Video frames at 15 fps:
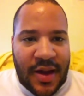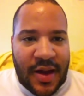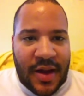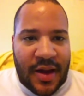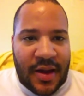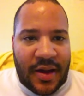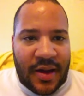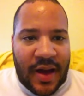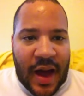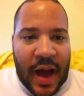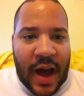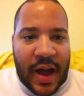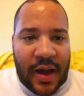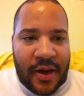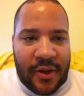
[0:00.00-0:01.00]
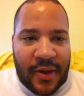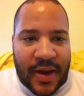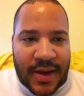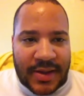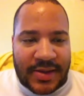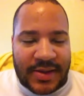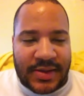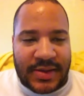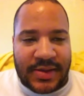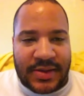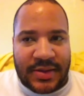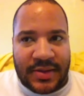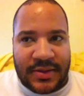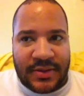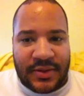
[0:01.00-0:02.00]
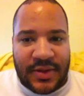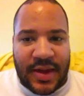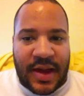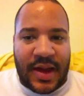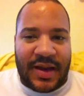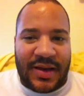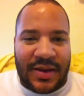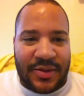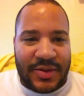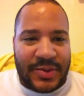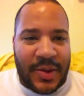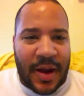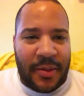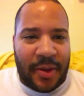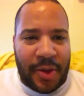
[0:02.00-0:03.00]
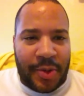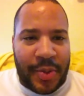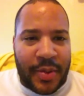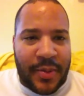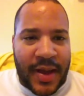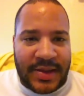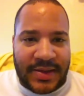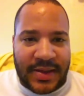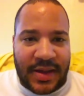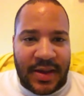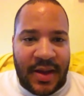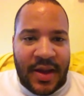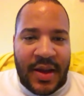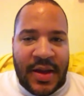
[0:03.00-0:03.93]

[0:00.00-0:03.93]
iOS, and it was probably a little bit messy.